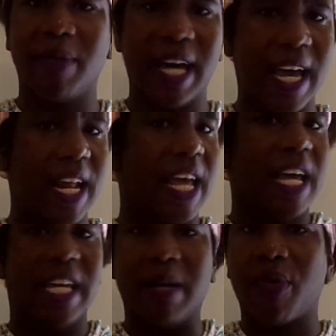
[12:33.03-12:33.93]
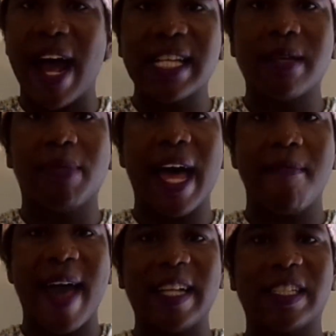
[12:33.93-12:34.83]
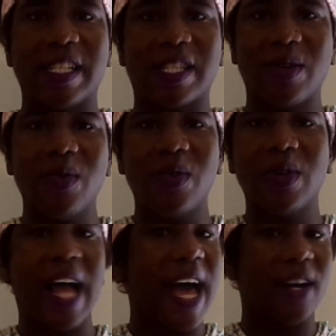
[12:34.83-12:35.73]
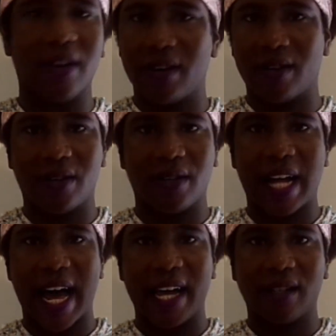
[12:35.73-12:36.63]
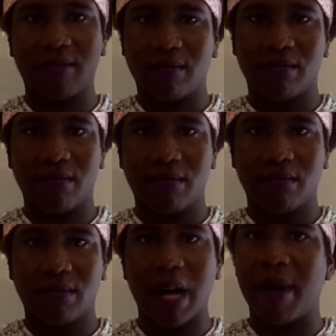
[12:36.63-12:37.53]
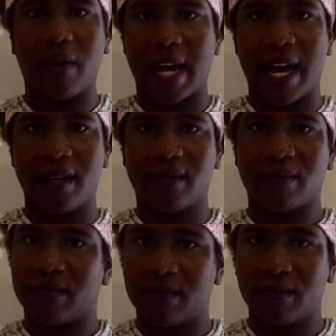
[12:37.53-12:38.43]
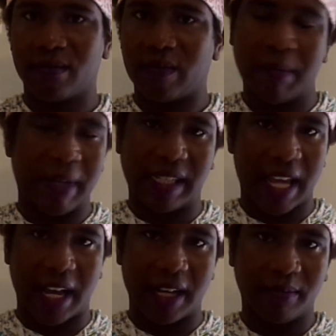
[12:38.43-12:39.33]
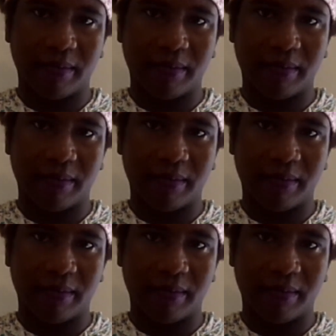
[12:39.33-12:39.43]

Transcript: But you're practicing black magic in school? Like, girl, like, come on now. I'm just saying.